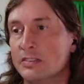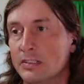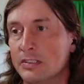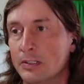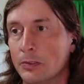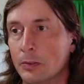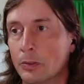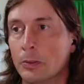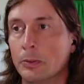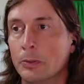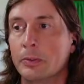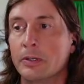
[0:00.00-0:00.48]
you can
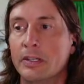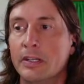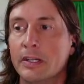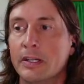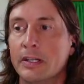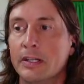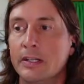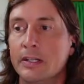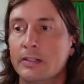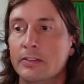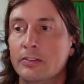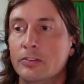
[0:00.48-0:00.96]
see where we
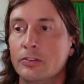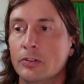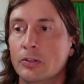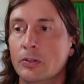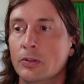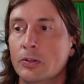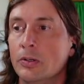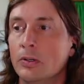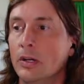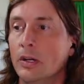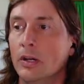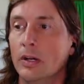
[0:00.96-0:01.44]
get
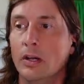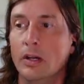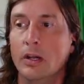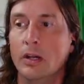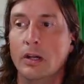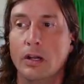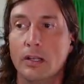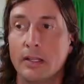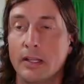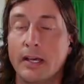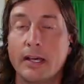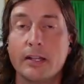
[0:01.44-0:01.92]
into
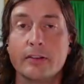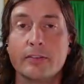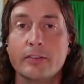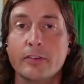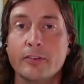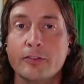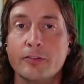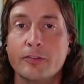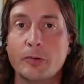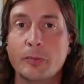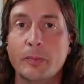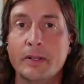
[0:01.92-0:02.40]
a lot
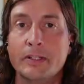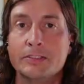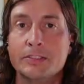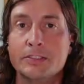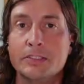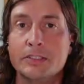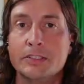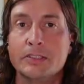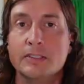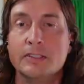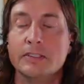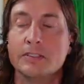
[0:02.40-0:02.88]
of
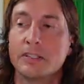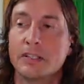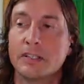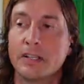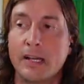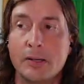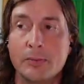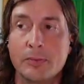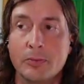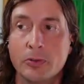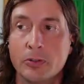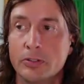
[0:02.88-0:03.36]
information. There's a
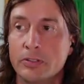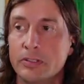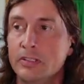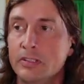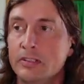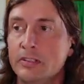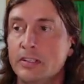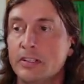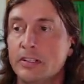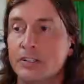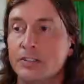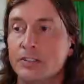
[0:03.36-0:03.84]
lot more
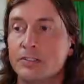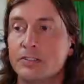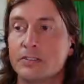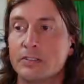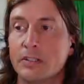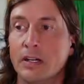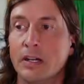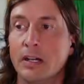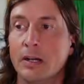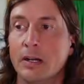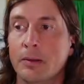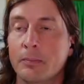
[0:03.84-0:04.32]

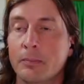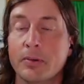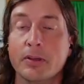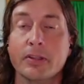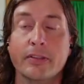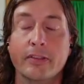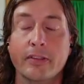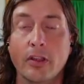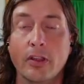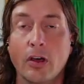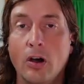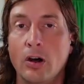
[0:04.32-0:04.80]
details,
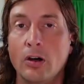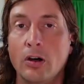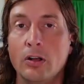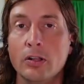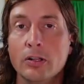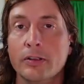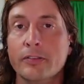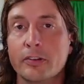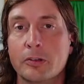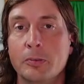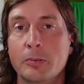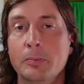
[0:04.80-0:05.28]
but
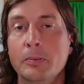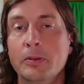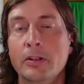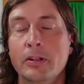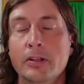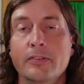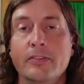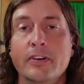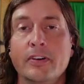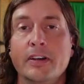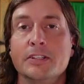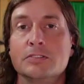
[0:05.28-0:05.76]
all of the
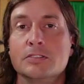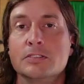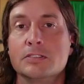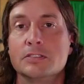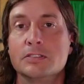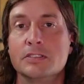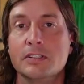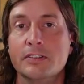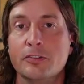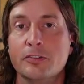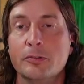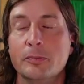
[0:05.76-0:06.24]
community
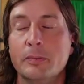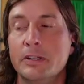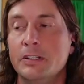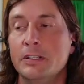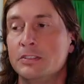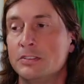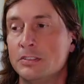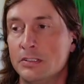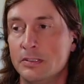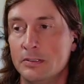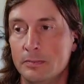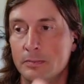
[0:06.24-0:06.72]
advisors'
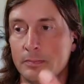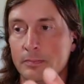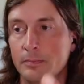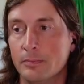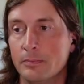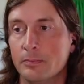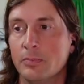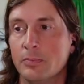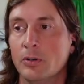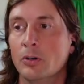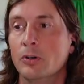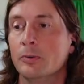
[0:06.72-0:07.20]
information,
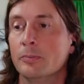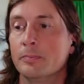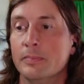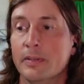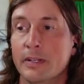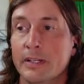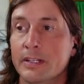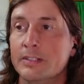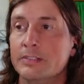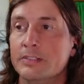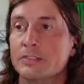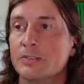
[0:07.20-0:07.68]
boom,
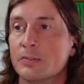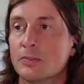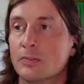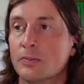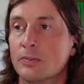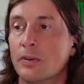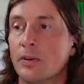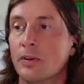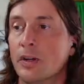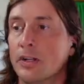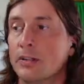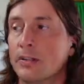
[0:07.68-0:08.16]
it's
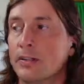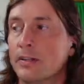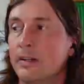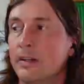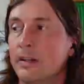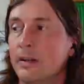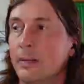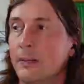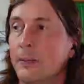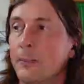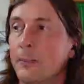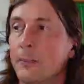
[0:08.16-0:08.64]
right
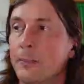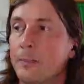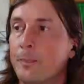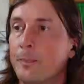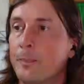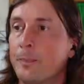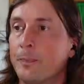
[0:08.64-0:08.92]
there.